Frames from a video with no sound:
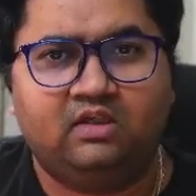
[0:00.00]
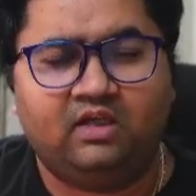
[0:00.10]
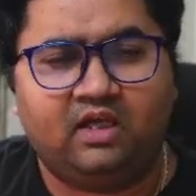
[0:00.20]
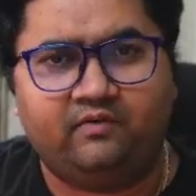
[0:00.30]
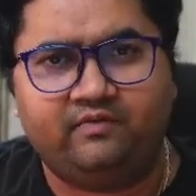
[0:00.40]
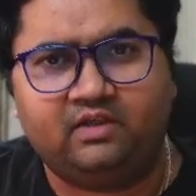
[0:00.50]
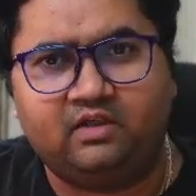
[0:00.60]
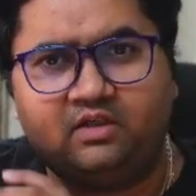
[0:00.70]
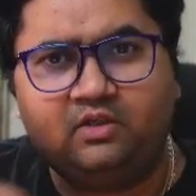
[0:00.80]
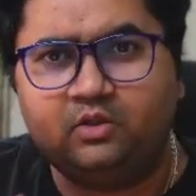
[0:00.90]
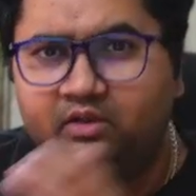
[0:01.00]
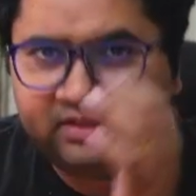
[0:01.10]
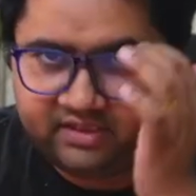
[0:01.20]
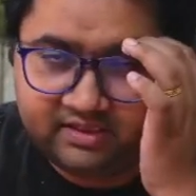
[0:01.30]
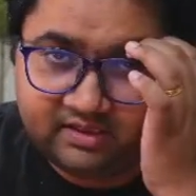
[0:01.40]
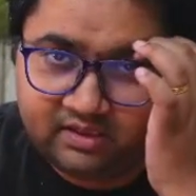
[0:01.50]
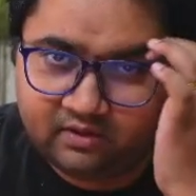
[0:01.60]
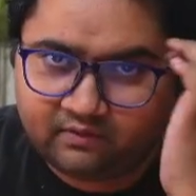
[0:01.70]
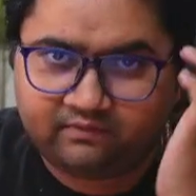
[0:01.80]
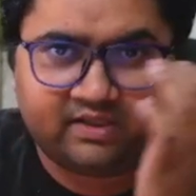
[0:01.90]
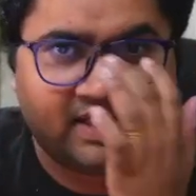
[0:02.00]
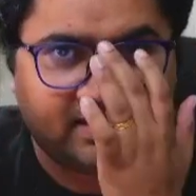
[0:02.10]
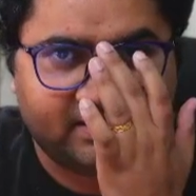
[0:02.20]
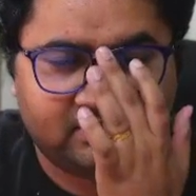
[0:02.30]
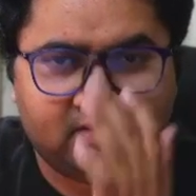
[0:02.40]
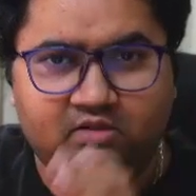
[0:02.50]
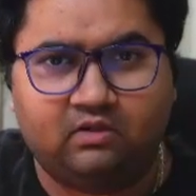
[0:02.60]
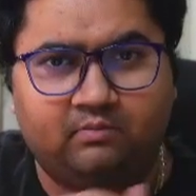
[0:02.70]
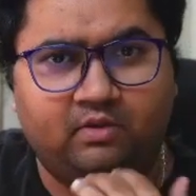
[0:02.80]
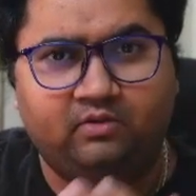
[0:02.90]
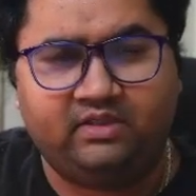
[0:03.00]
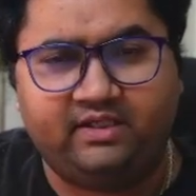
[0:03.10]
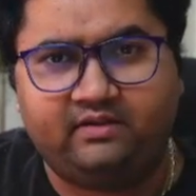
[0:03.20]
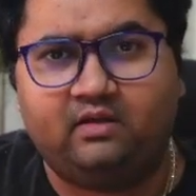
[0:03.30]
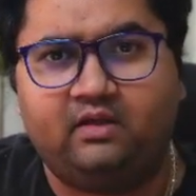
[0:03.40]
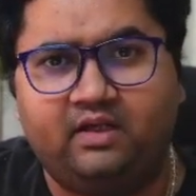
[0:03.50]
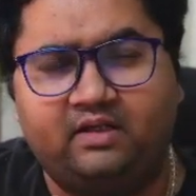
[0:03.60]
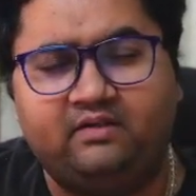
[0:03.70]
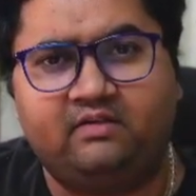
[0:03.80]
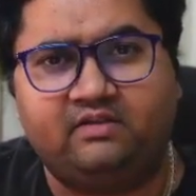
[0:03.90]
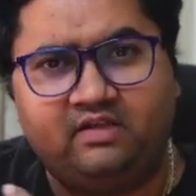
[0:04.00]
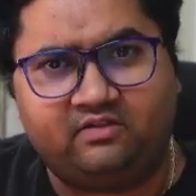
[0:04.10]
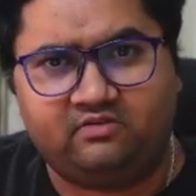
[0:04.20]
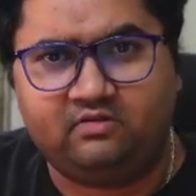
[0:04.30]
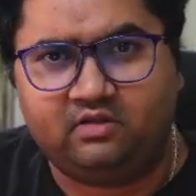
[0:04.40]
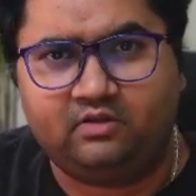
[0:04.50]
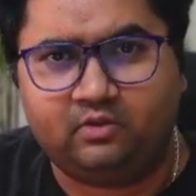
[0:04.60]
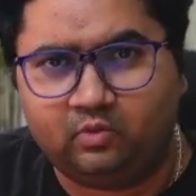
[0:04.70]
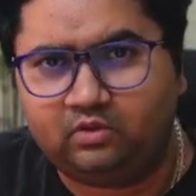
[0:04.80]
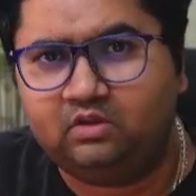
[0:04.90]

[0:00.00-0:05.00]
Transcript: having a good degree of guarantee about data and transaction control.